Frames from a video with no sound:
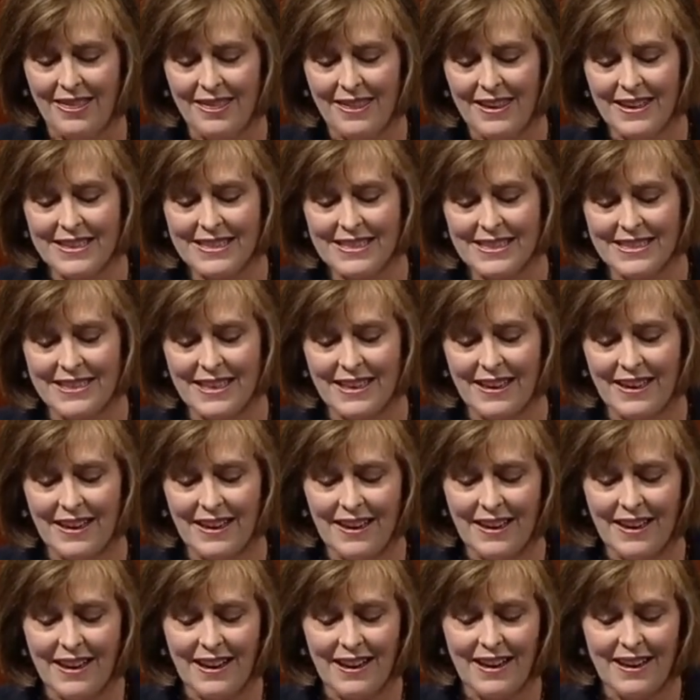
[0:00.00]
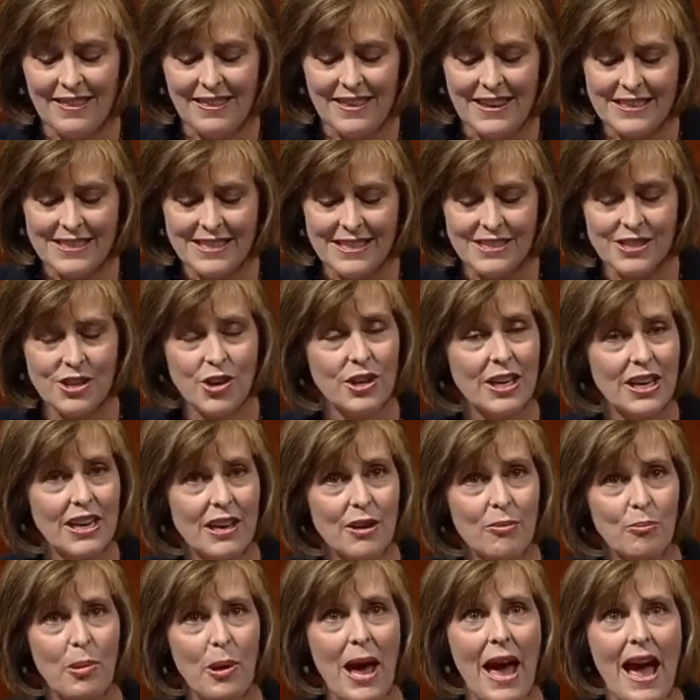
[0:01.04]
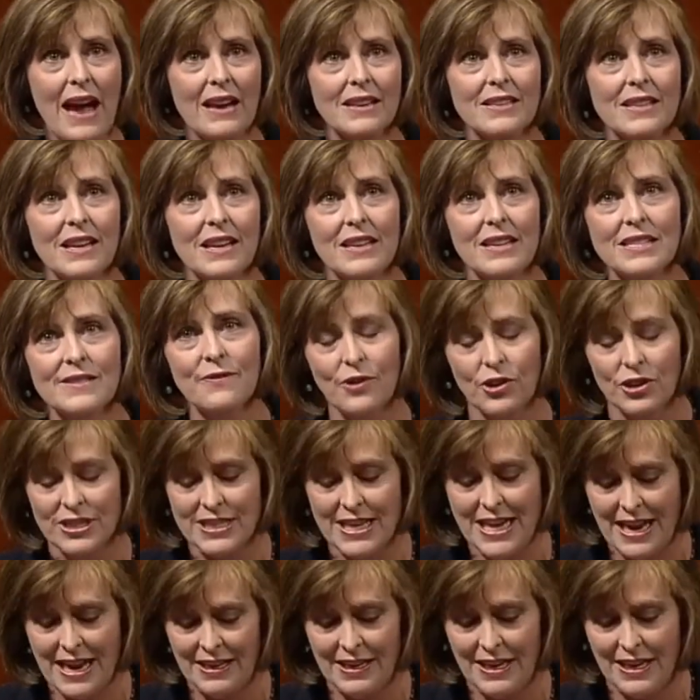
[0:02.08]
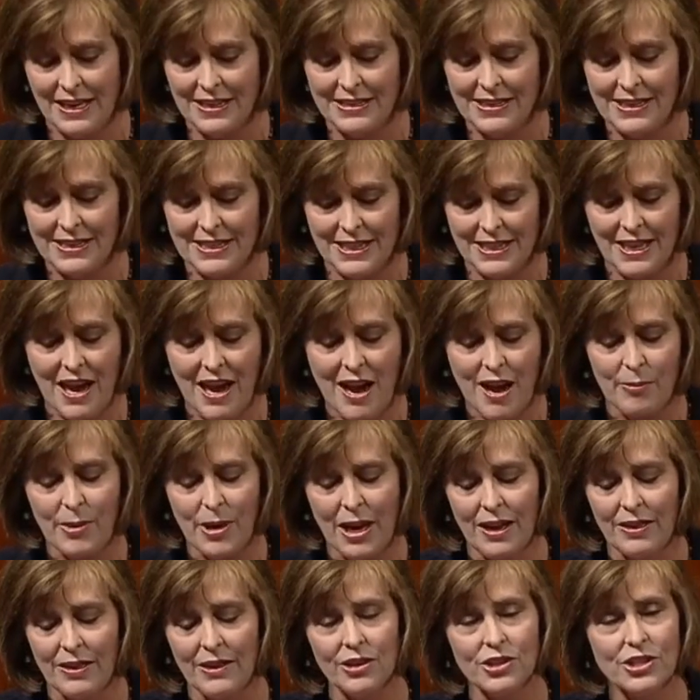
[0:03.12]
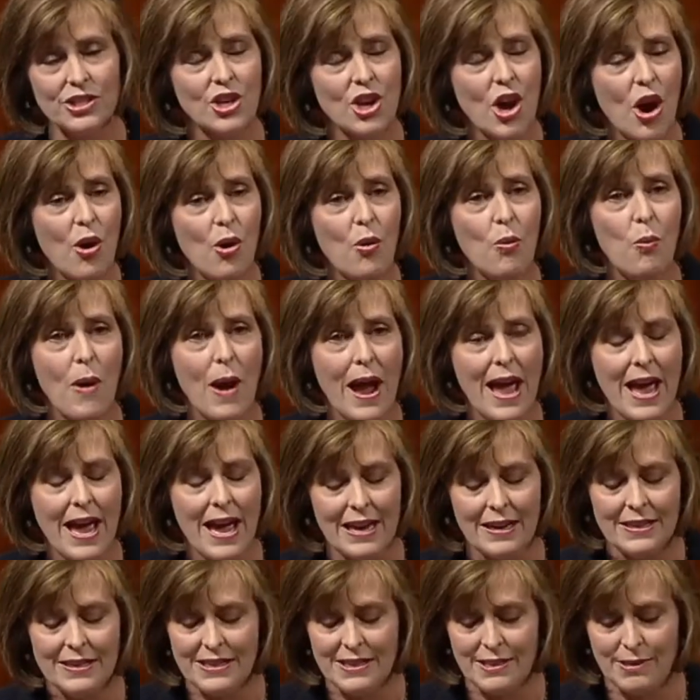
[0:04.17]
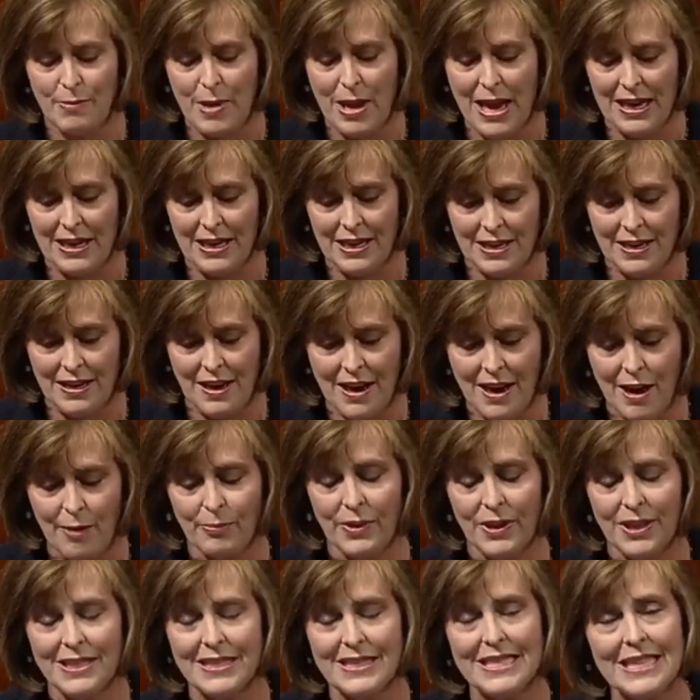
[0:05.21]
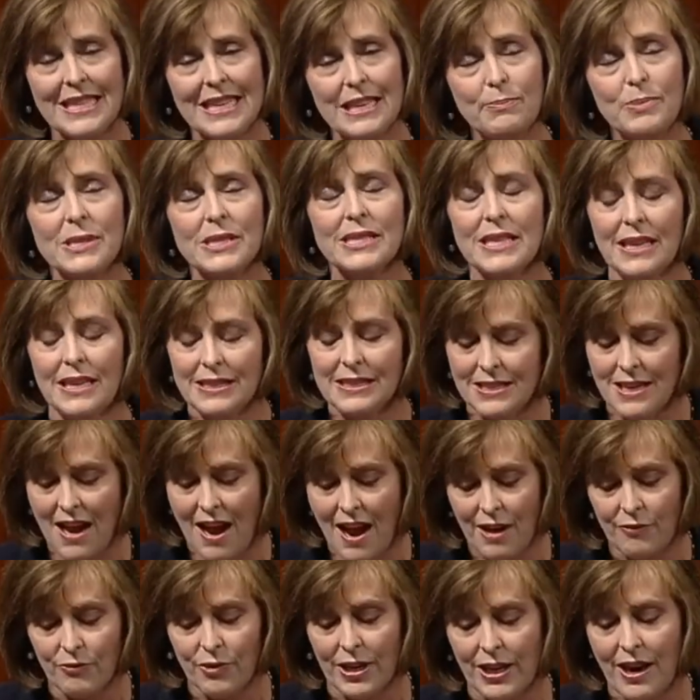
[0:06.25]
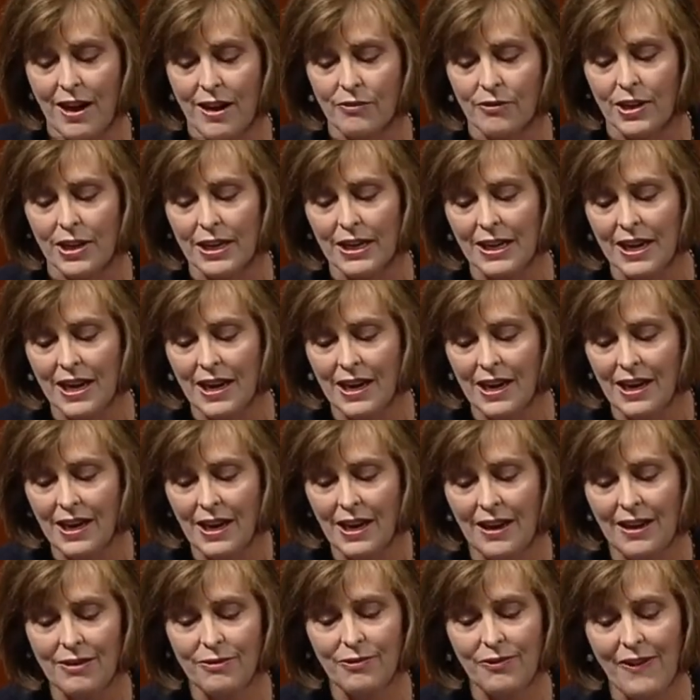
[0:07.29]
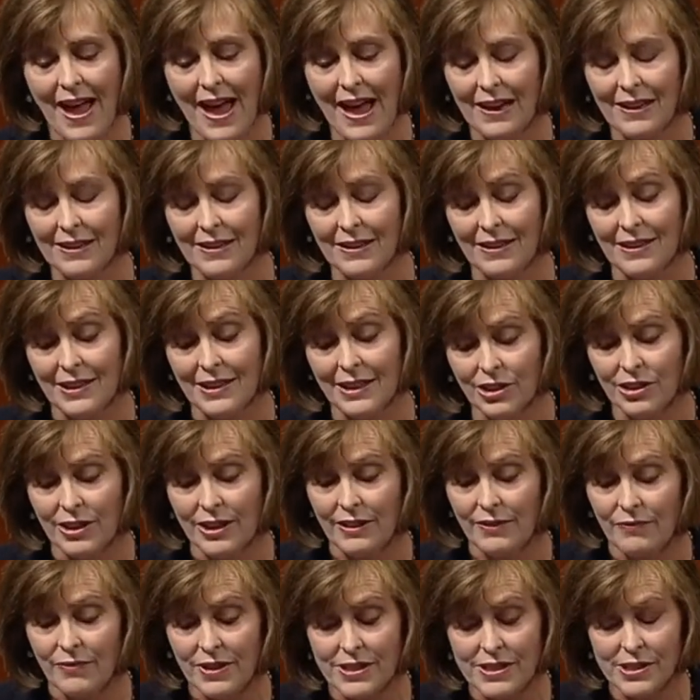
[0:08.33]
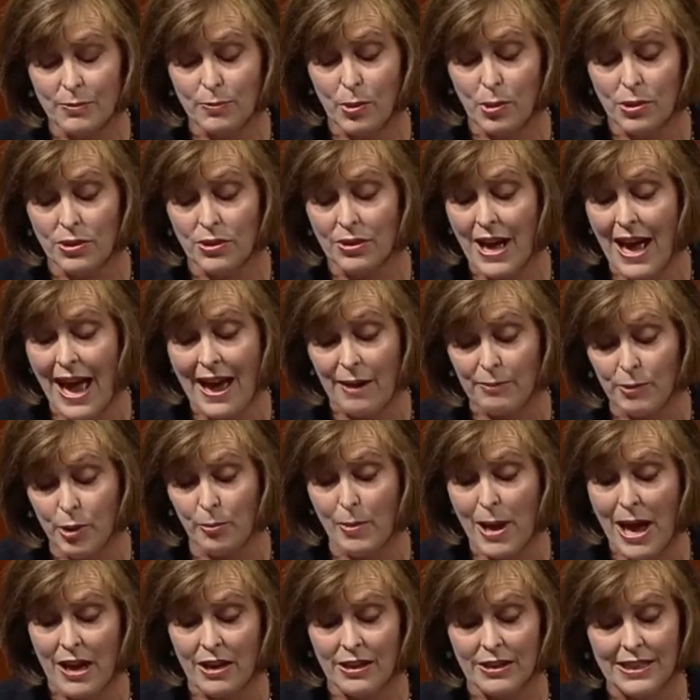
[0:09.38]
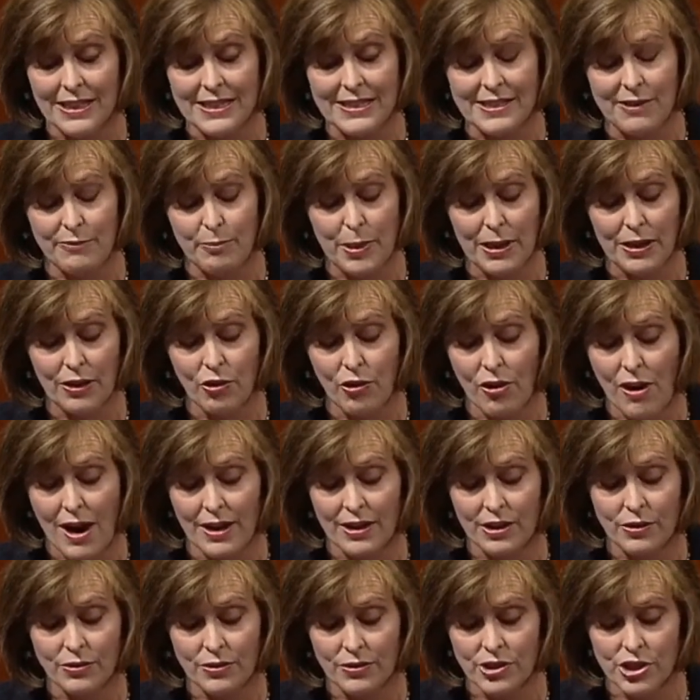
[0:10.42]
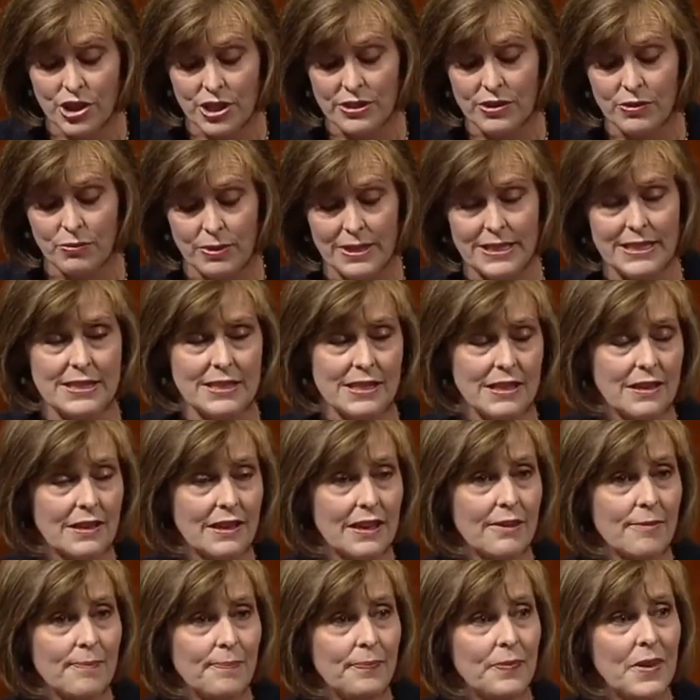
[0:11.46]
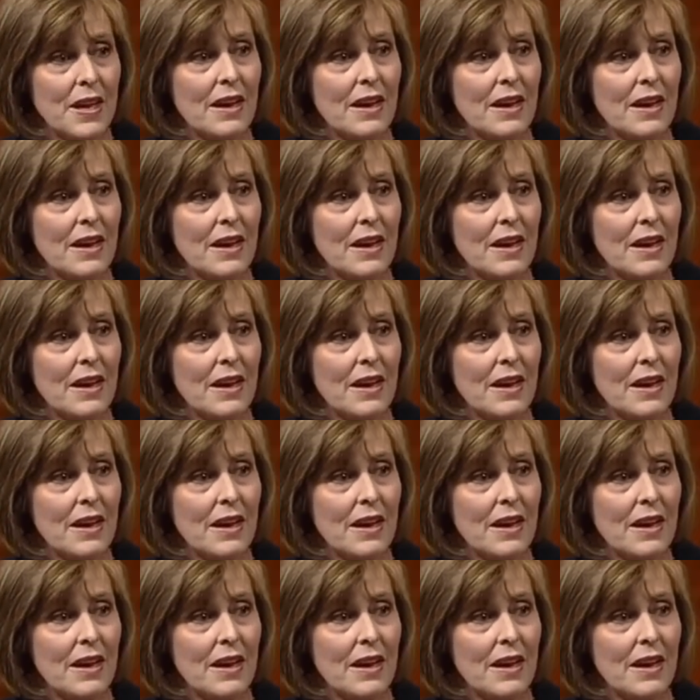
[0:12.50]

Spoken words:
This is going to impact us for decades to come, and there's no way to make it up. The deep sea is not recovering. In fact, clearly visible abnormalities have been chronicled just recently.